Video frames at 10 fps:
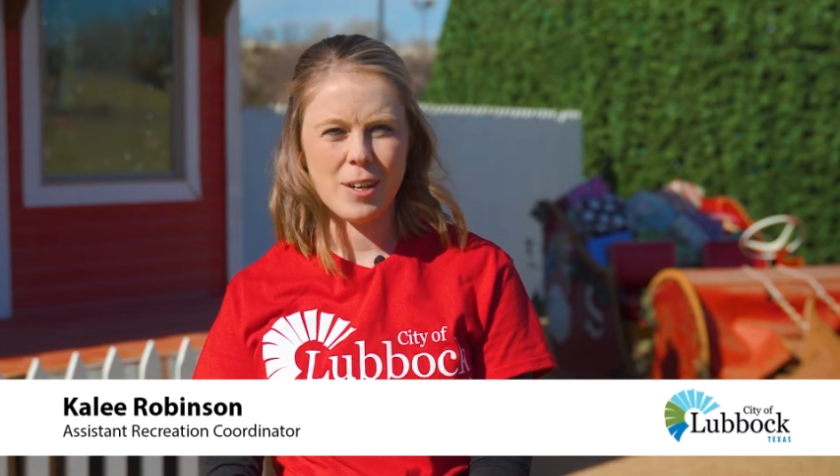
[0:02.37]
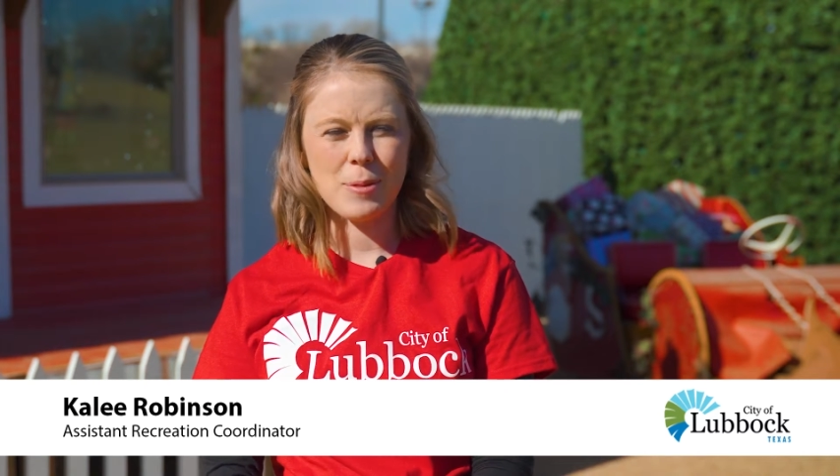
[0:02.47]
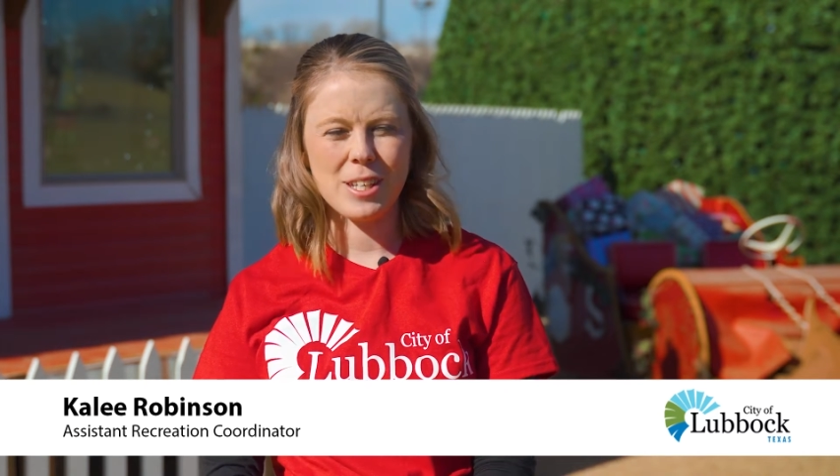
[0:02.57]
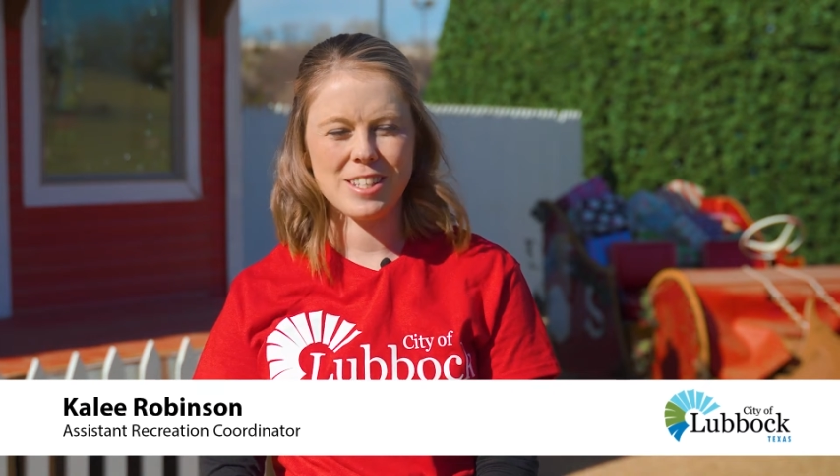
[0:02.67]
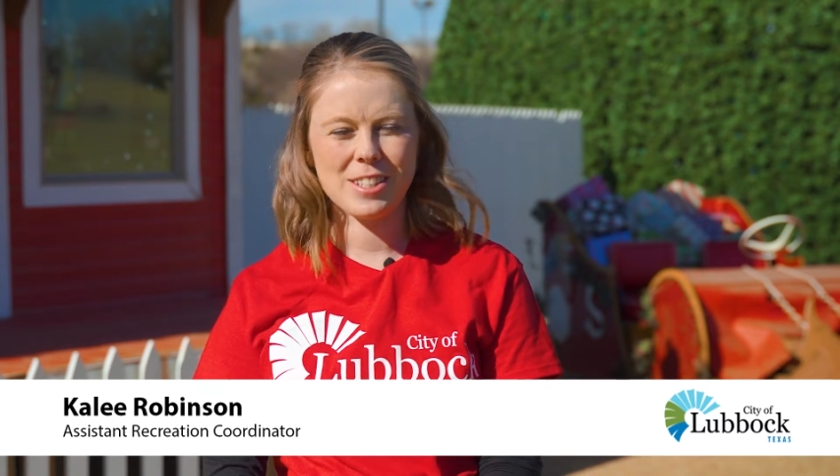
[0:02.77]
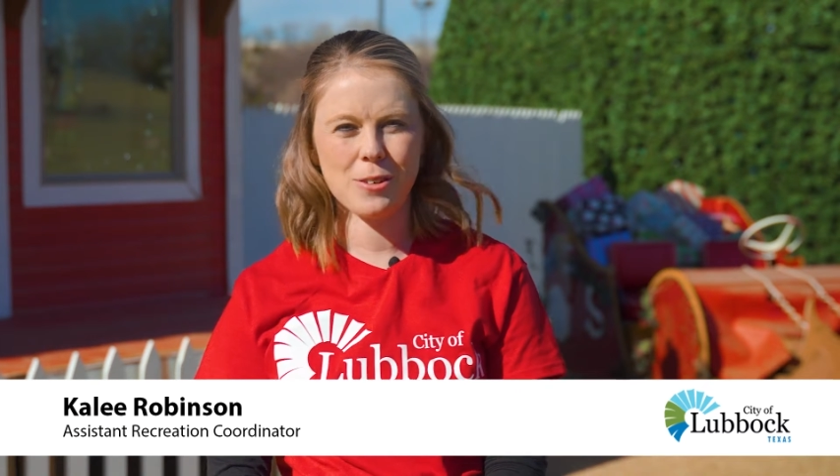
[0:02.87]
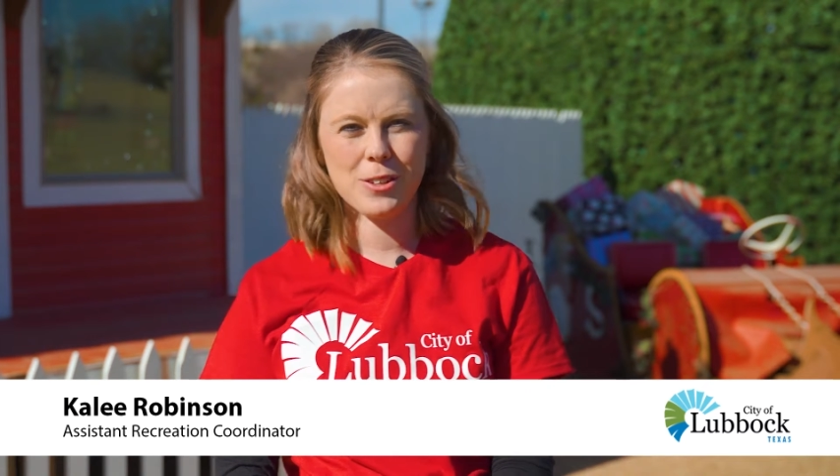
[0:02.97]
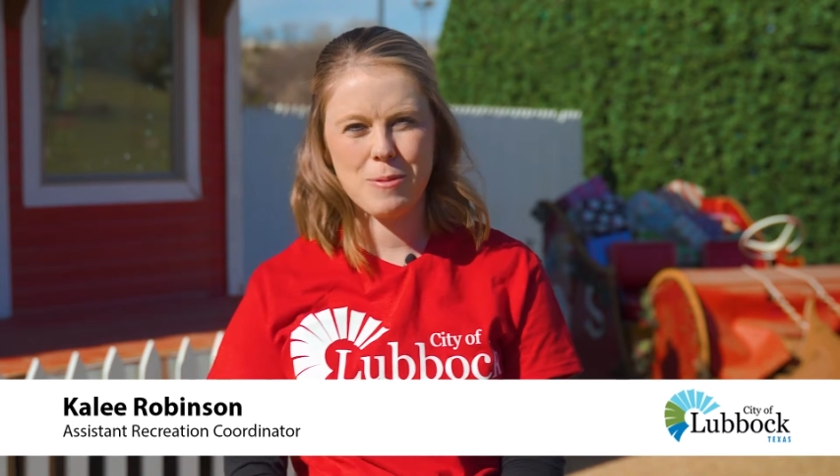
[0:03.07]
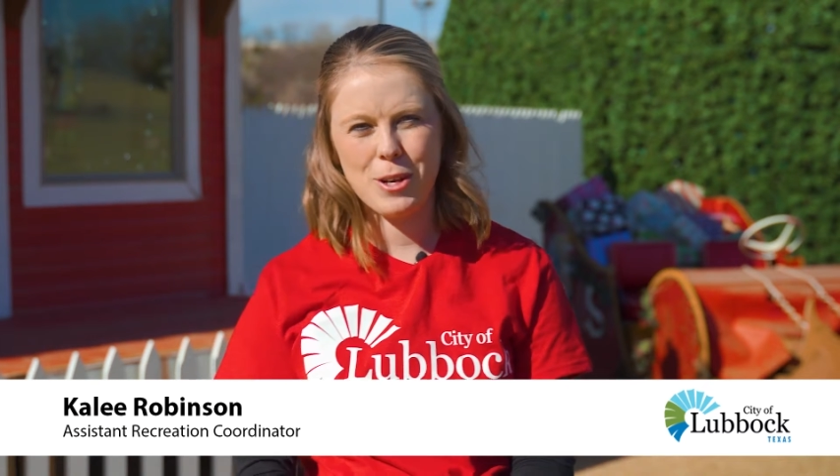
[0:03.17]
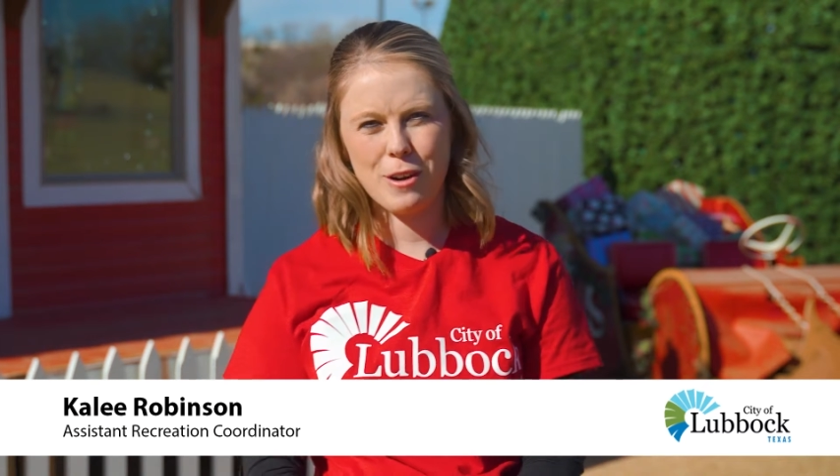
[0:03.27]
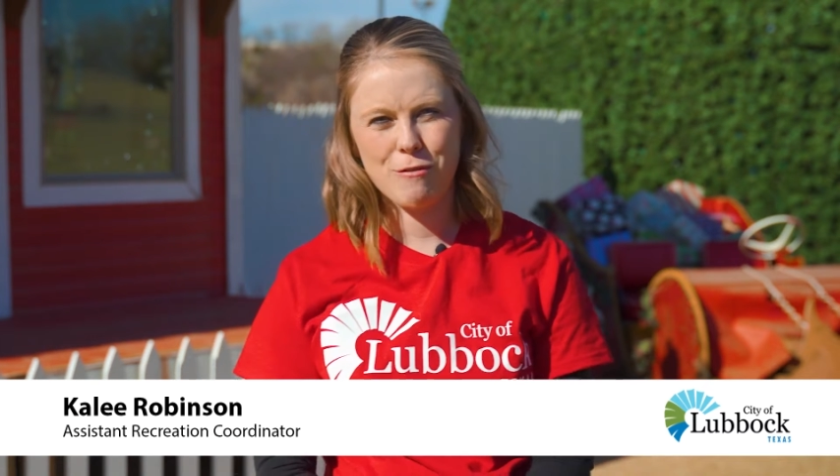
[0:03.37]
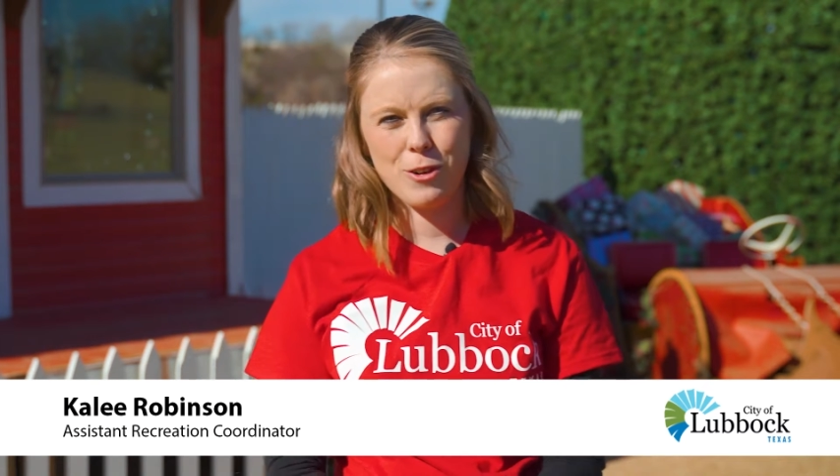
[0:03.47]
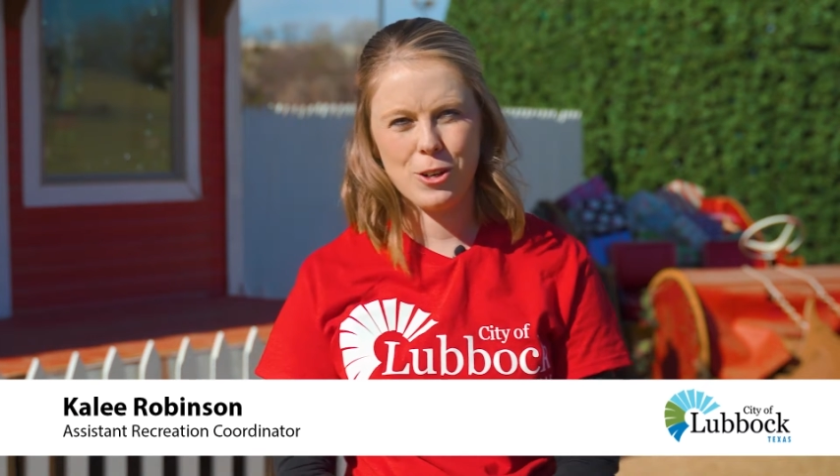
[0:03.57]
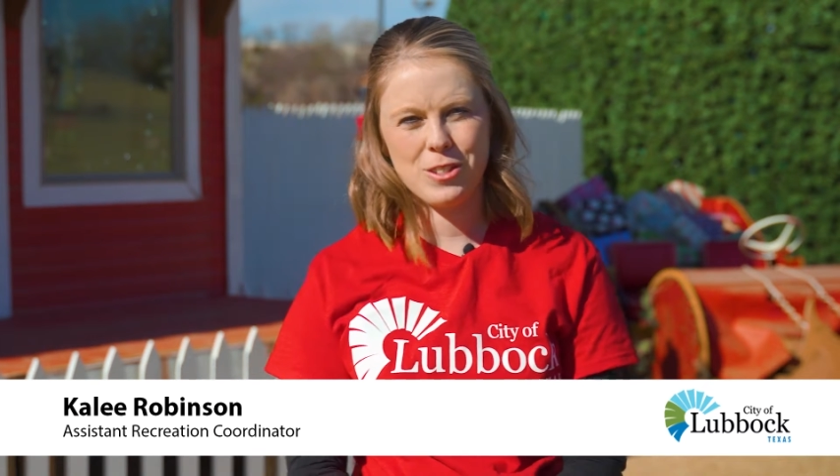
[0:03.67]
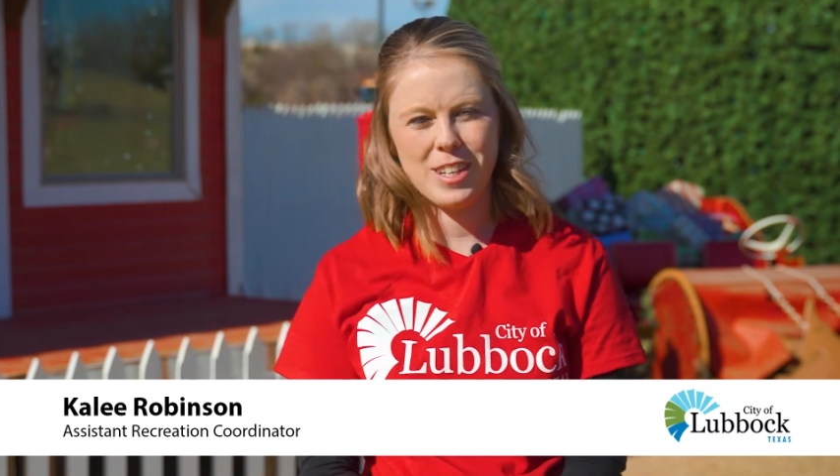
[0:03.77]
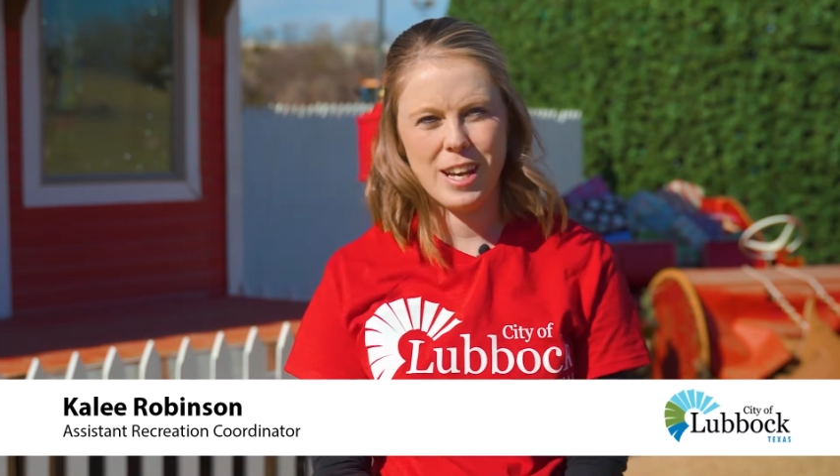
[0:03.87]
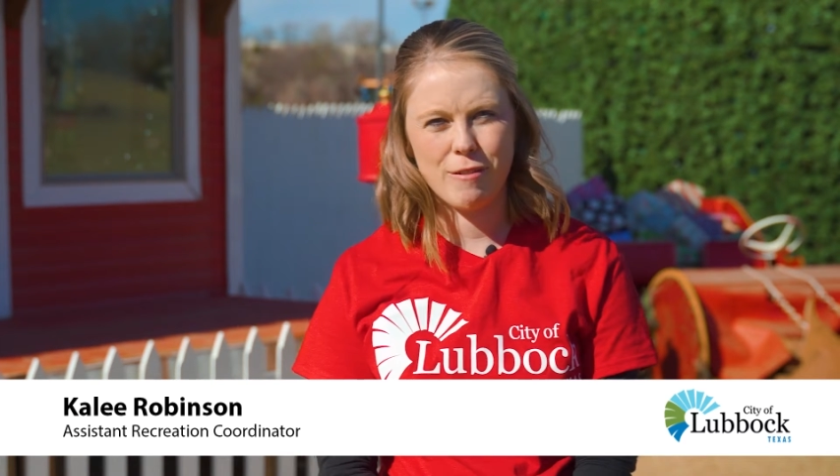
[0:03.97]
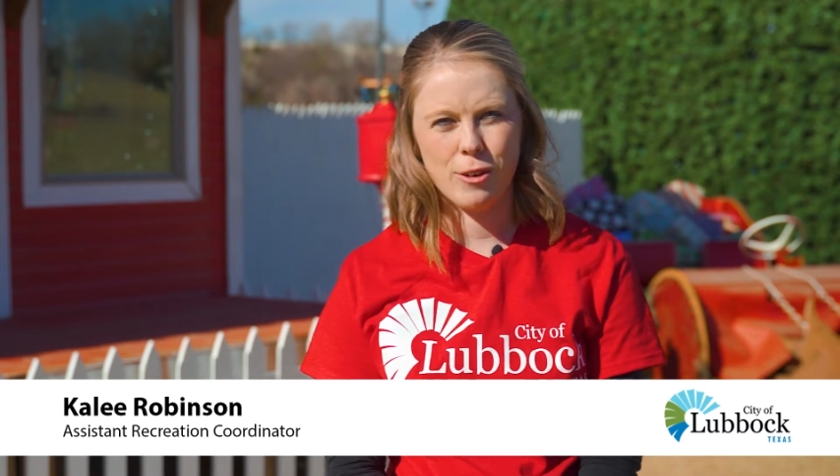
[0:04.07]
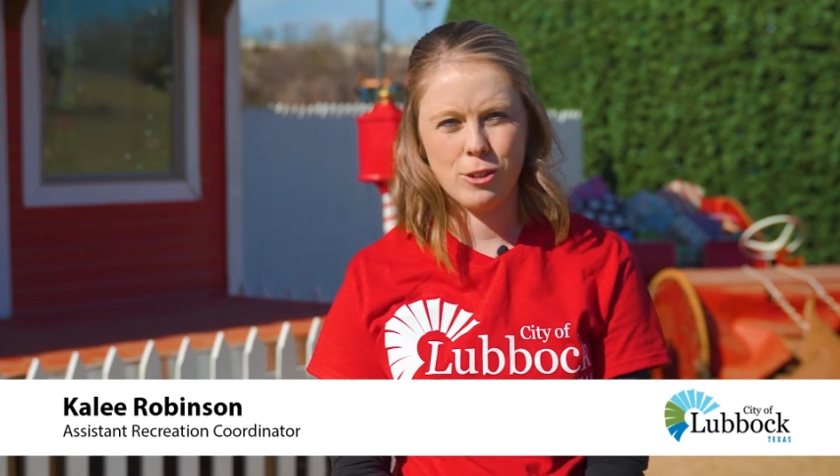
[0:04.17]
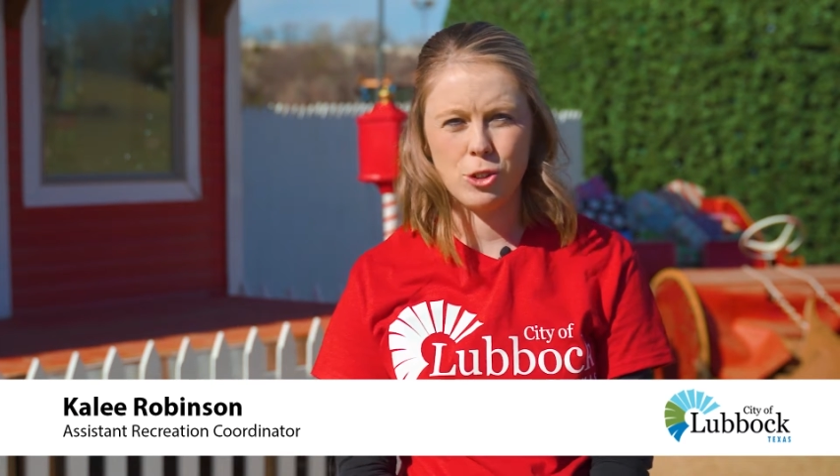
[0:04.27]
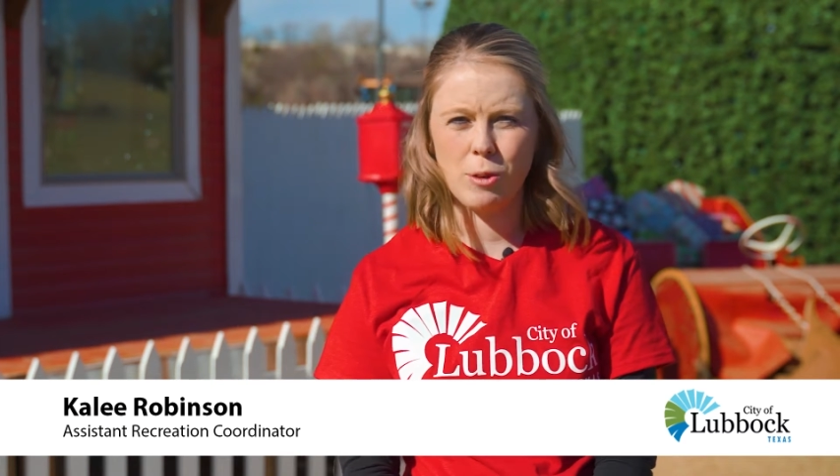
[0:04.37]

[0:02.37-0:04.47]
uh, but this is going to be our first ever